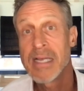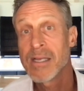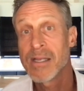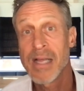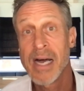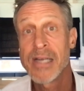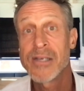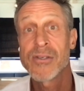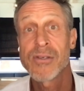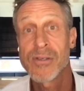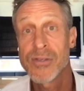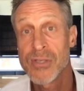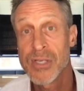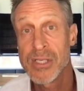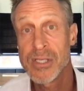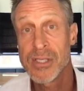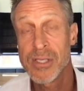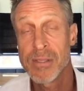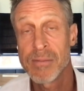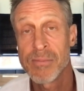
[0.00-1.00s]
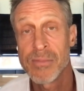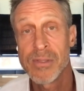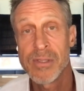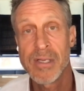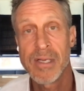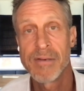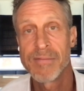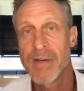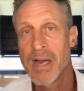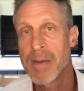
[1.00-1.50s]
ecological
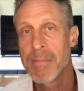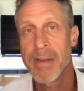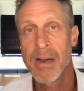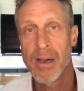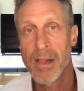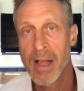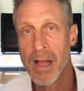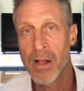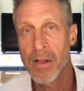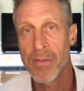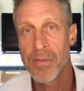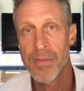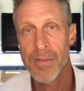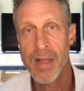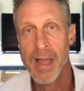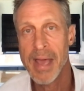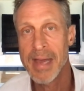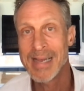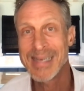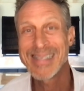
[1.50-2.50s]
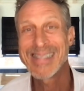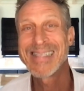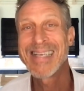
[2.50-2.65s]
systems, environmental health, and